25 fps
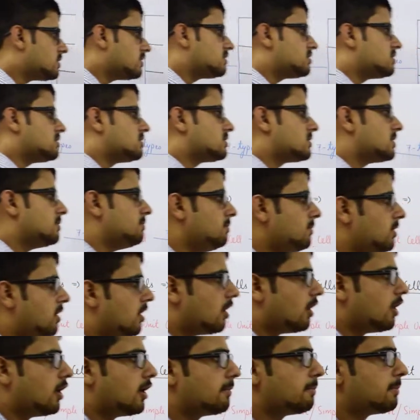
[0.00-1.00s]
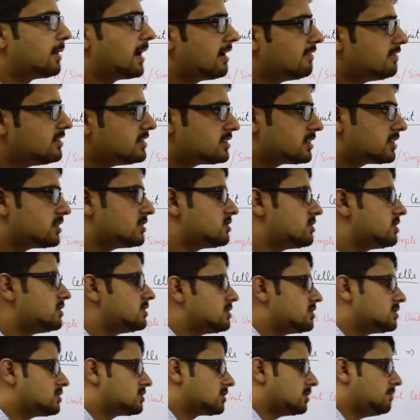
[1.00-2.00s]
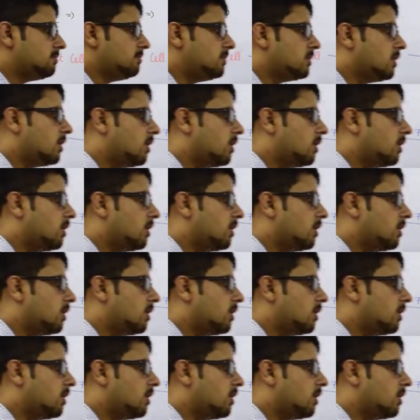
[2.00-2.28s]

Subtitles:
system or Bravais crystal system